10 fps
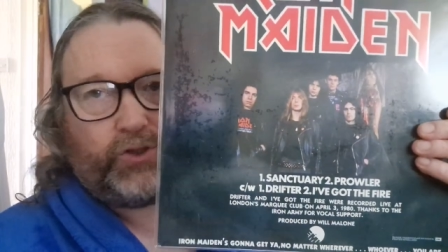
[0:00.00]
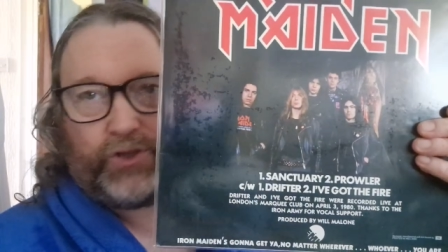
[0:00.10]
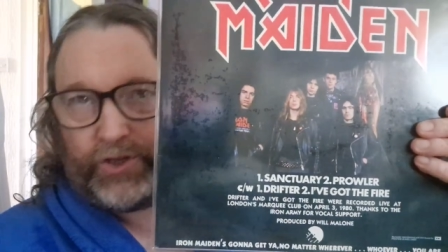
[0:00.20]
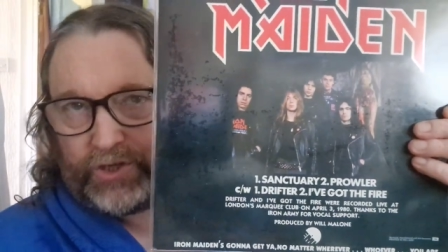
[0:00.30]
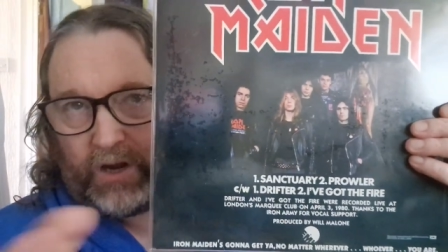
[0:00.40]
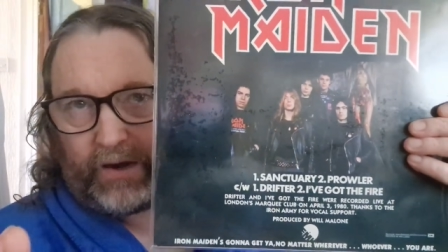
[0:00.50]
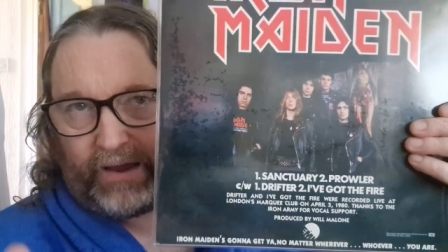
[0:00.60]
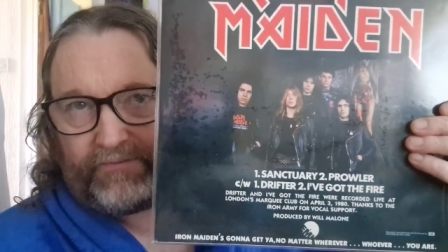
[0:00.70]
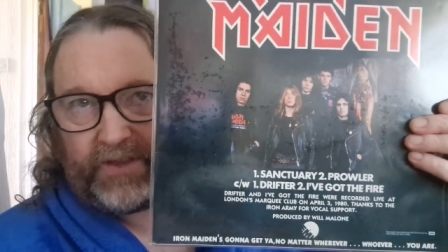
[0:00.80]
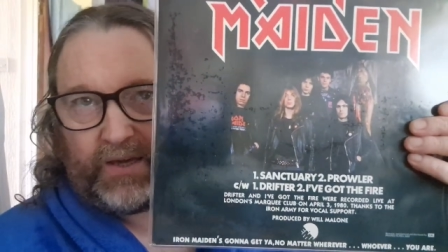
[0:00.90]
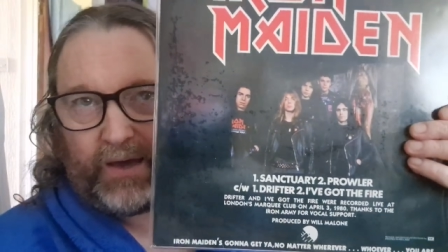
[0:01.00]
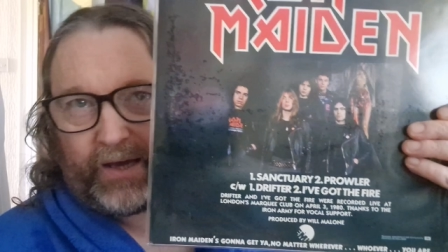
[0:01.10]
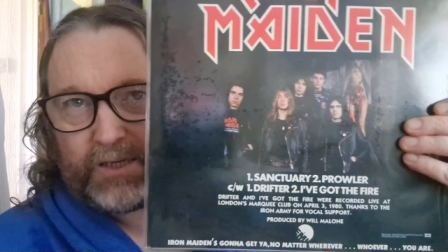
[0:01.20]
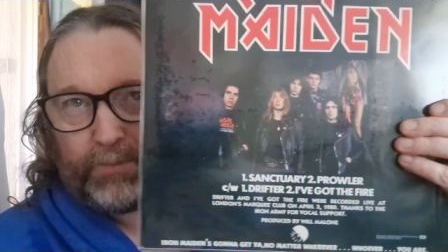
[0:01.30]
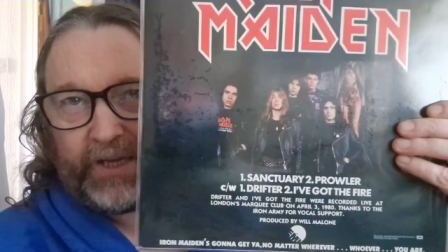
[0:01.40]
does not have the
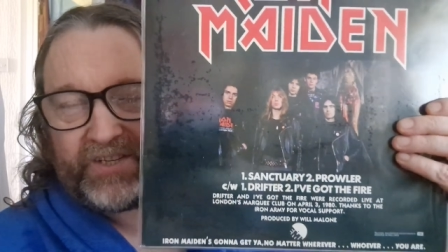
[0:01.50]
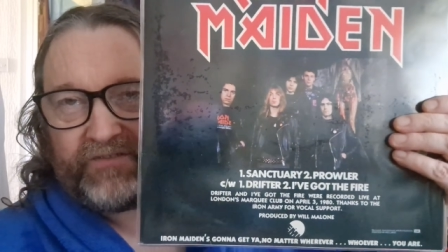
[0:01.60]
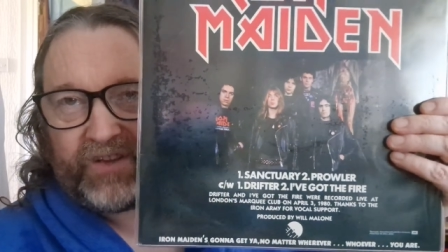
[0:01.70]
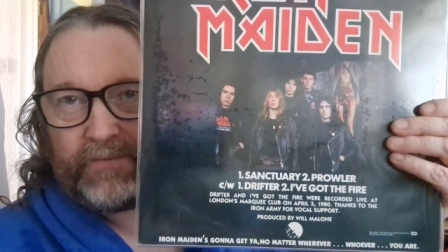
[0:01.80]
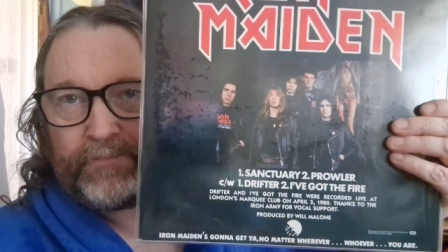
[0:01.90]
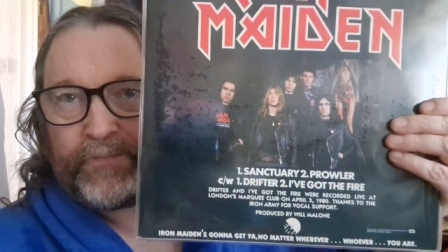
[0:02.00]
expletives in.